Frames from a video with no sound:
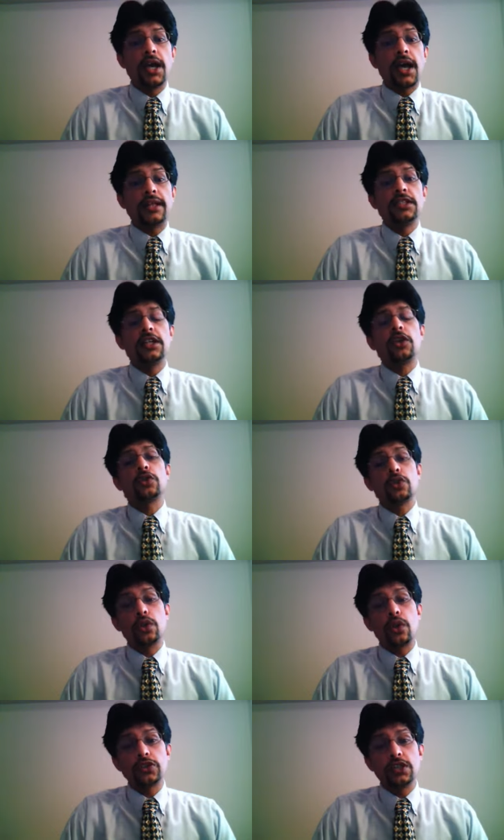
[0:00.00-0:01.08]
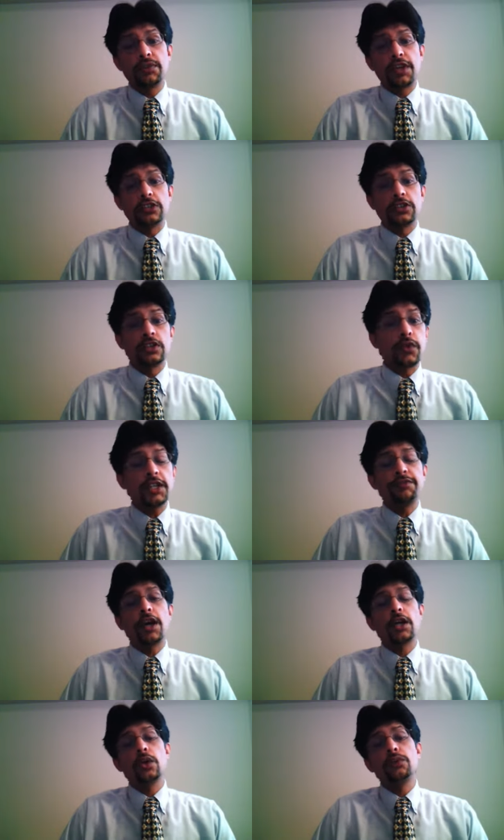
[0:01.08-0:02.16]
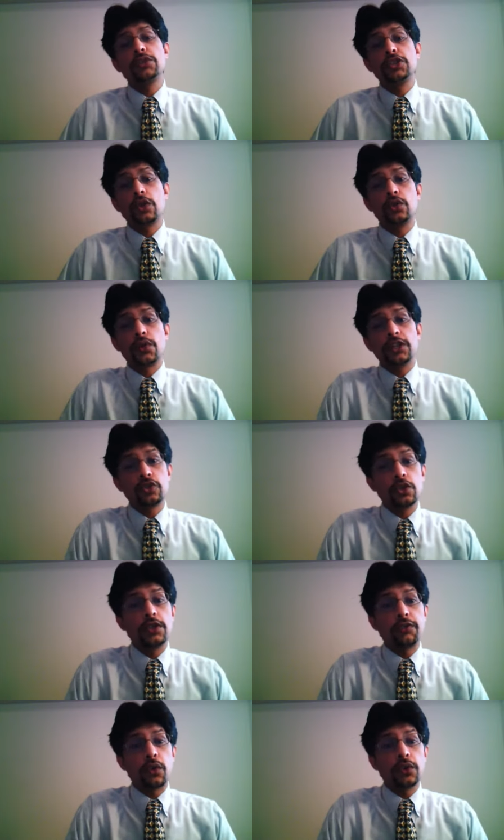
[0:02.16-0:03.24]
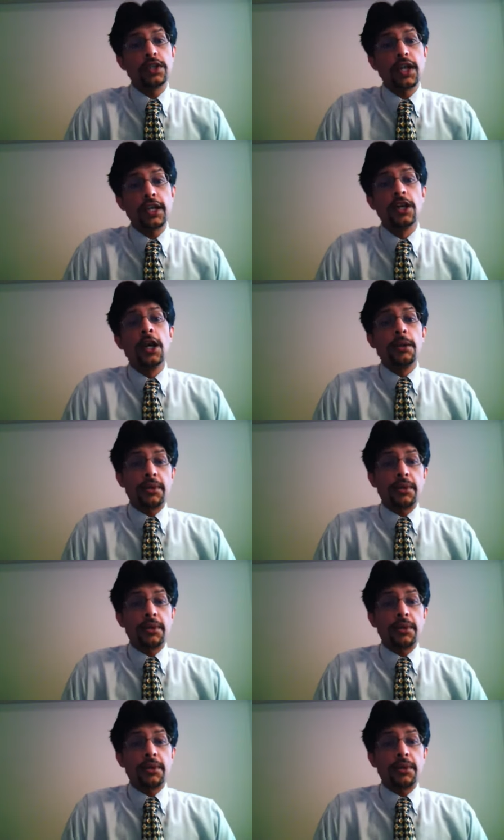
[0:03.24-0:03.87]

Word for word: and then also lost the wickets. In 25 overs, they could raise only 48.